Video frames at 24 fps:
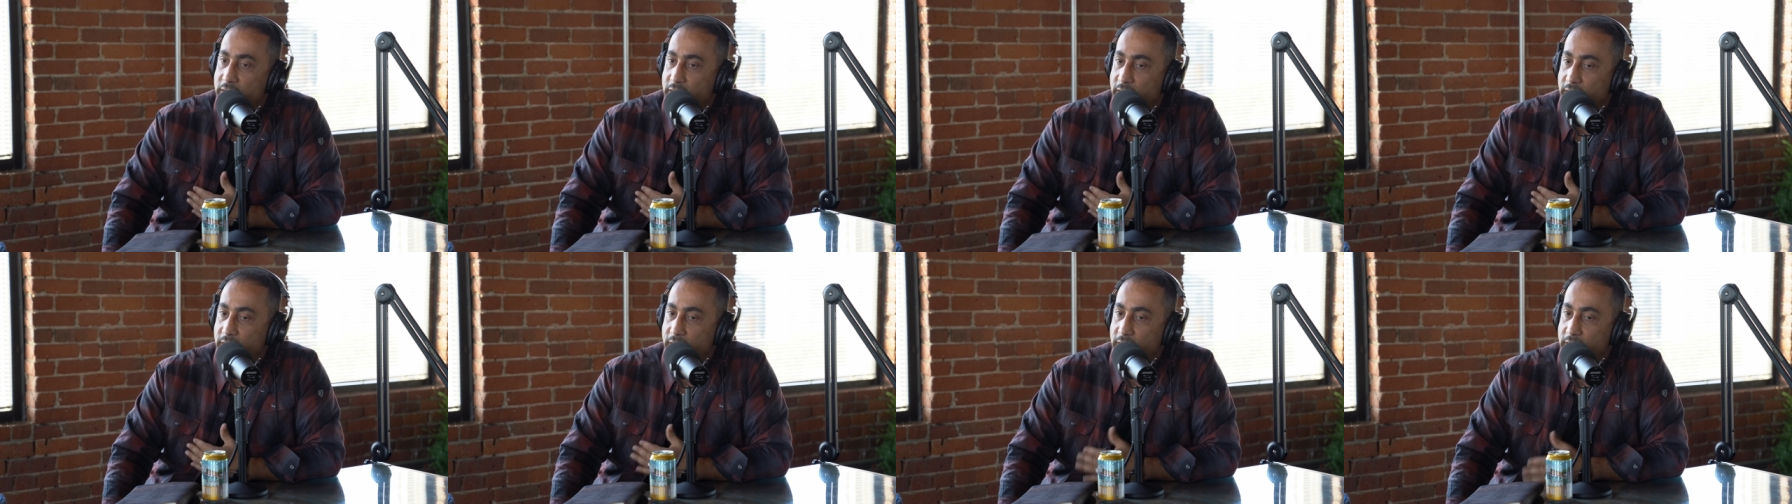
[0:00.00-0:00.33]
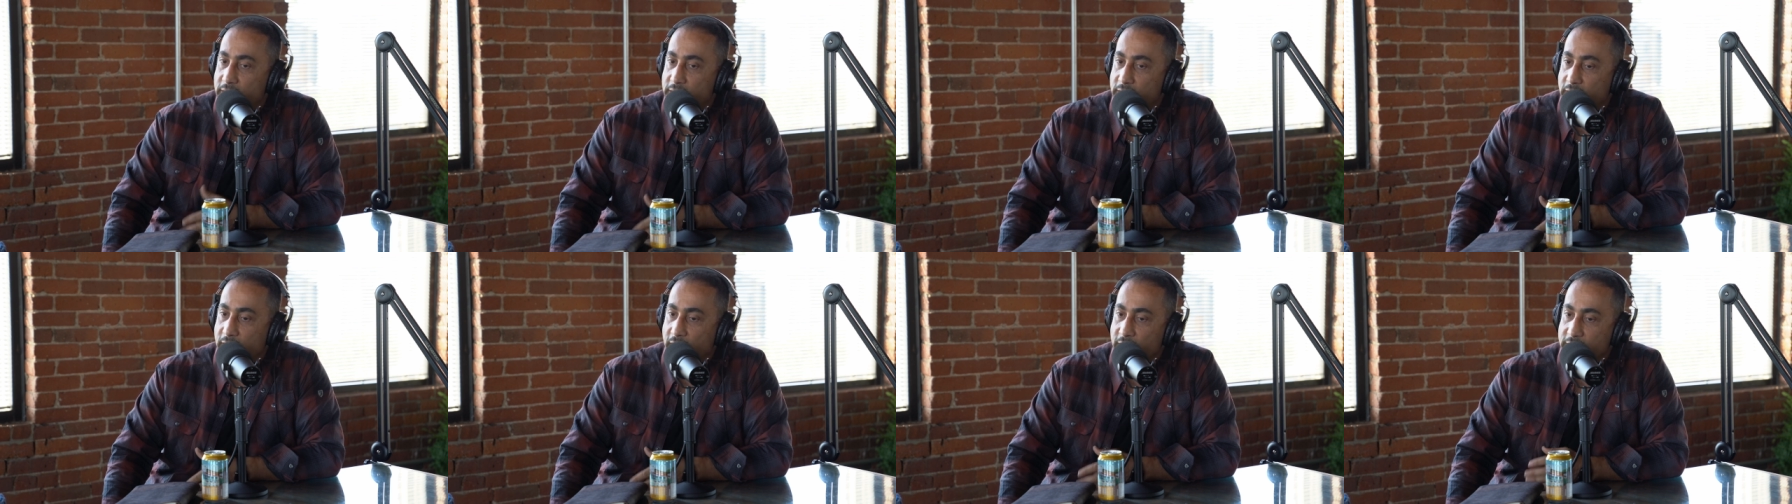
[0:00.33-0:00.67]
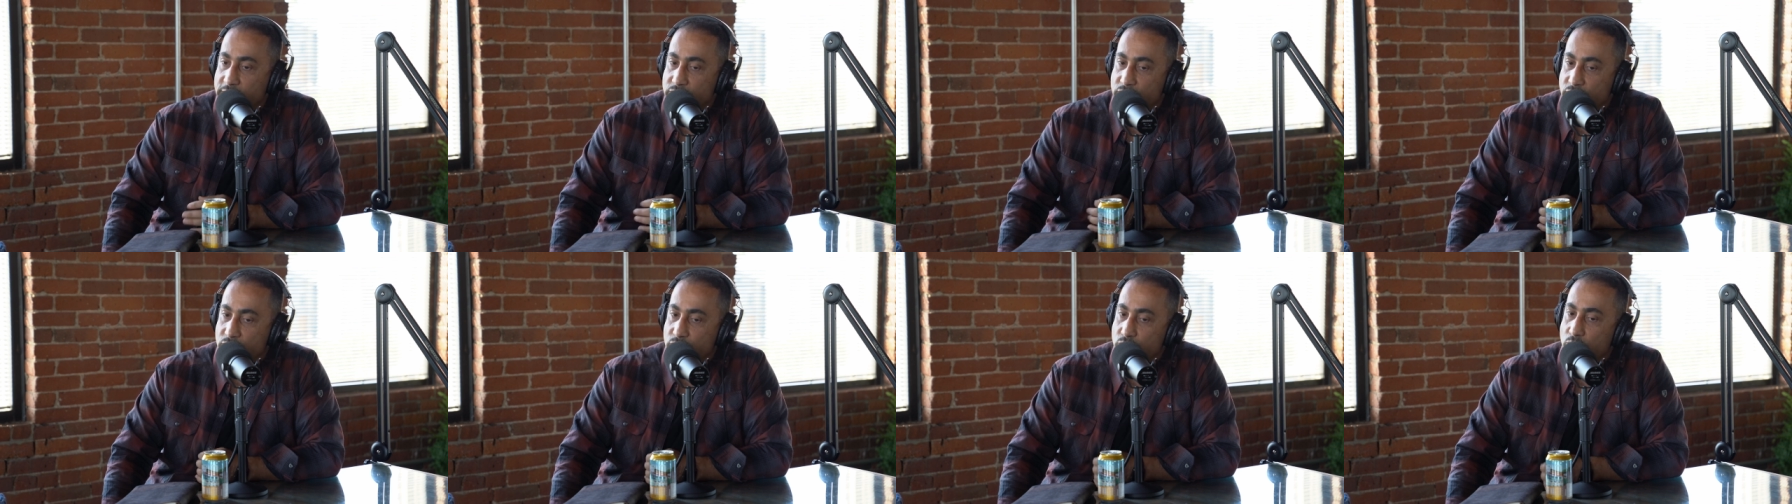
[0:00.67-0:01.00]
and I
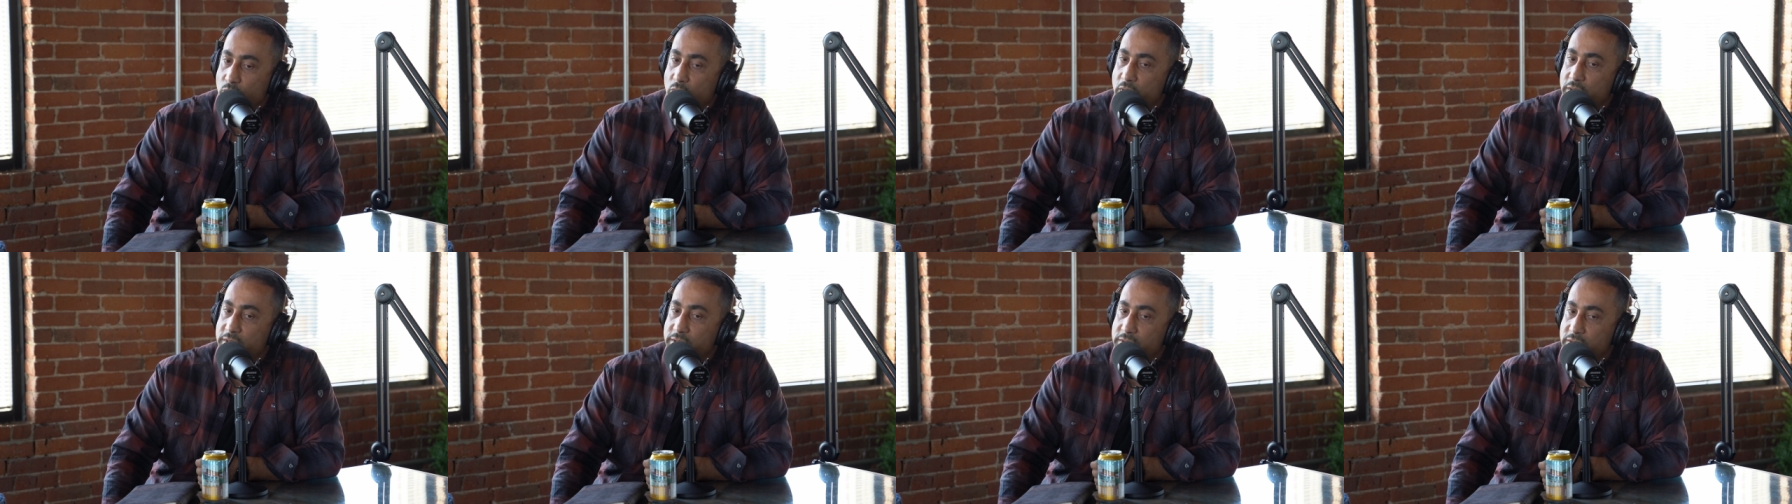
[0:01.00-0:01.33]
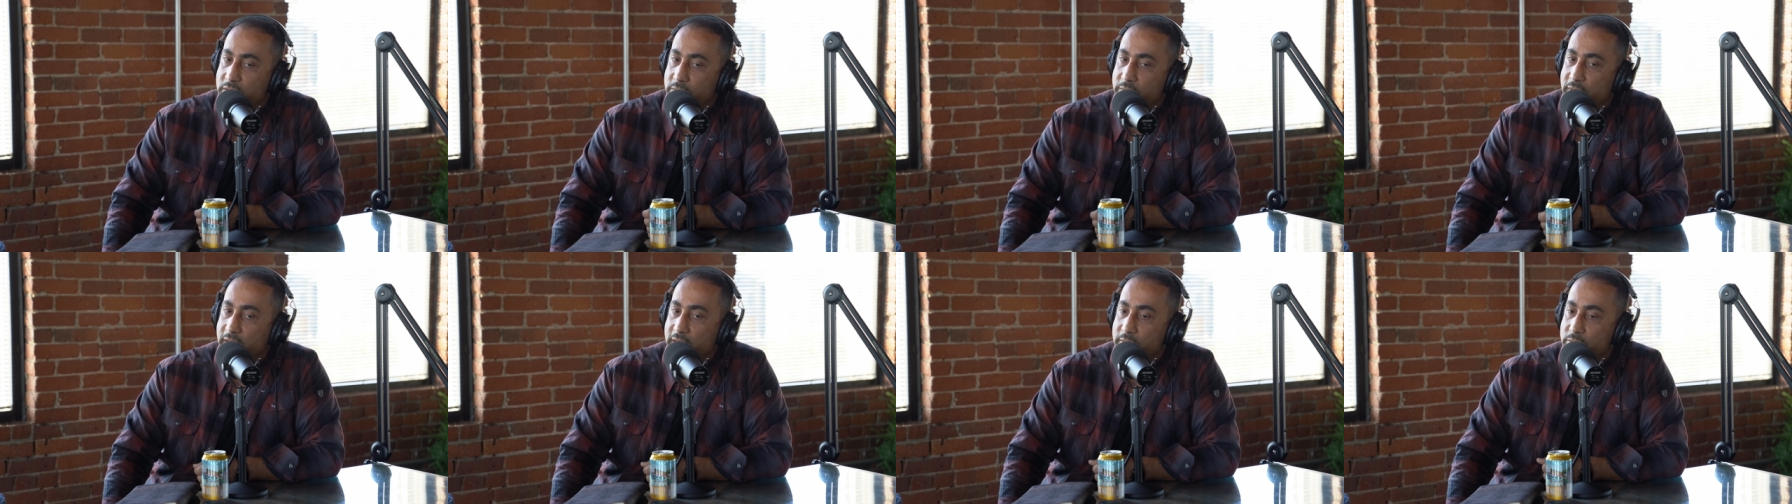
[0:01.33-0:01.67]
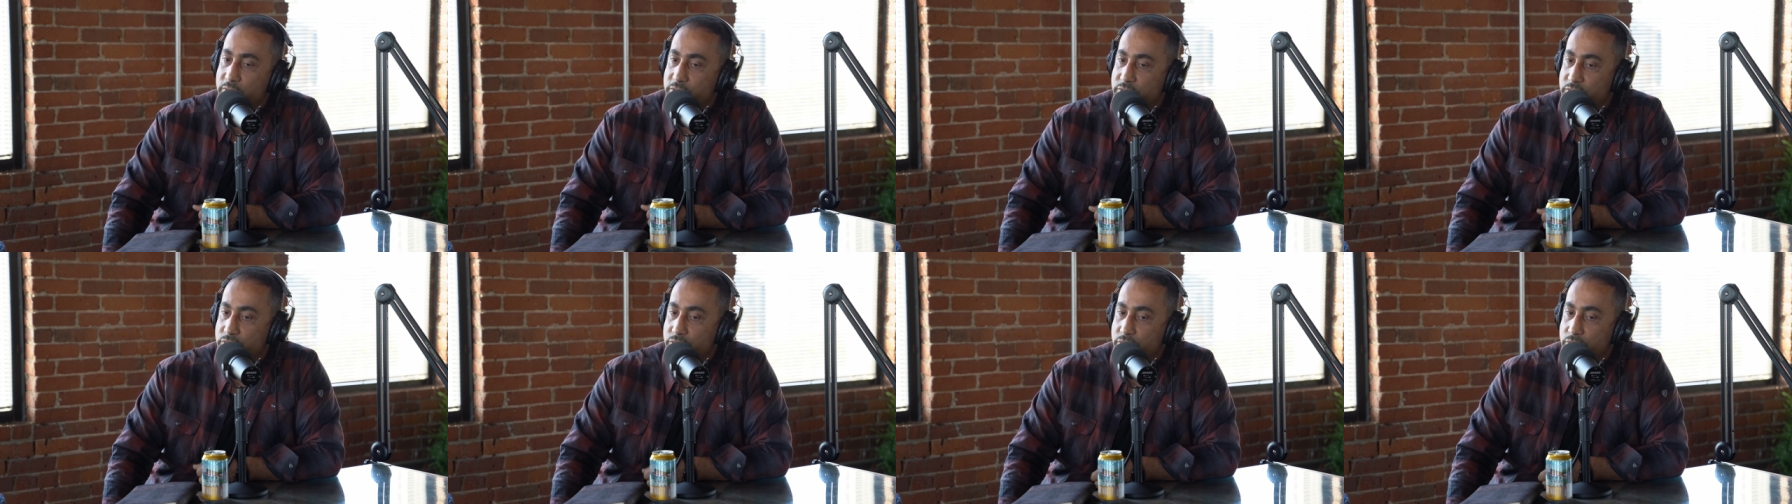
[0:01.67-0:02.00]
just wanted to be
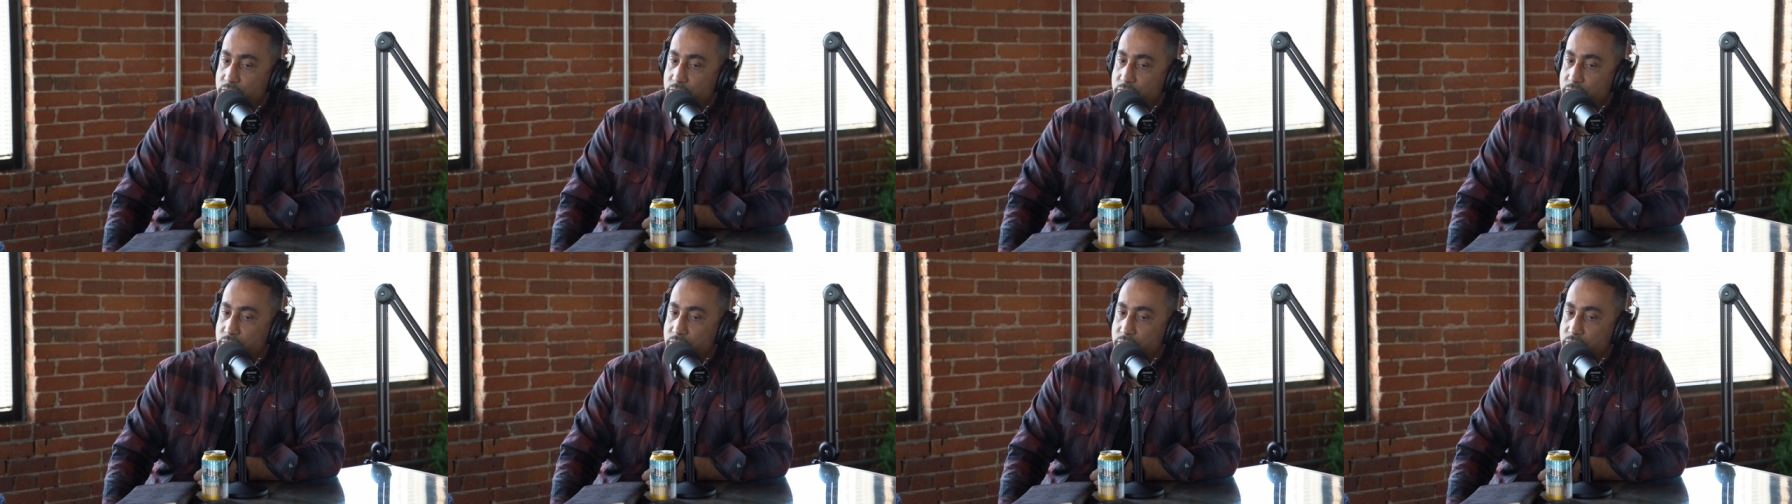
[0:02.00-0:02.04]
able